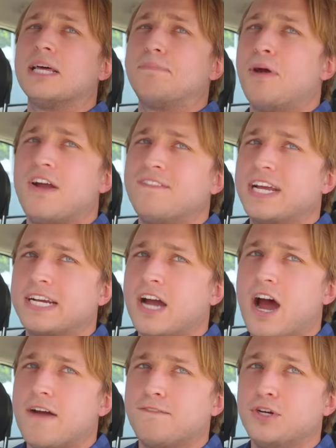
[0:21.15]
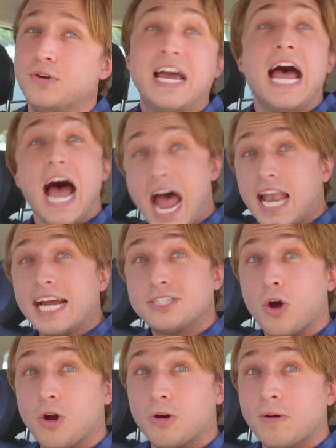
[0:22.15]
the perfect car food. I
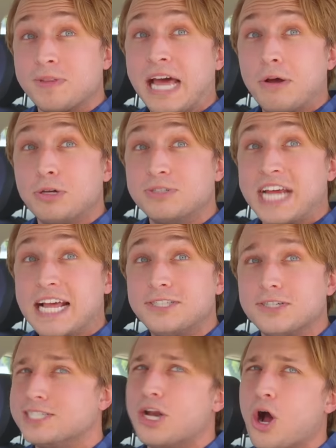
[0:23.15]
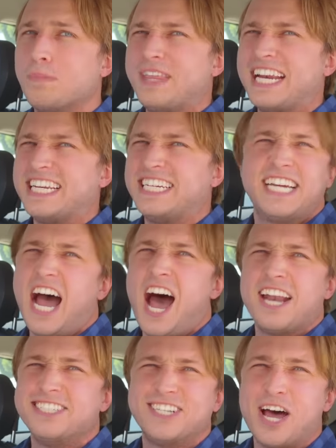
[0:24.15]
like to order it without utensils and hope that
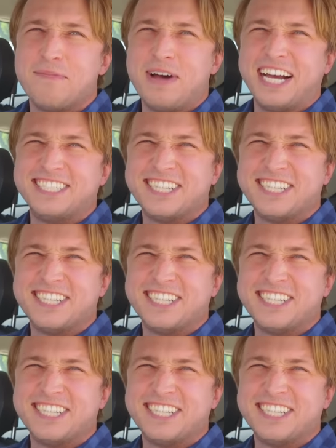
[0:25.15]
God is on my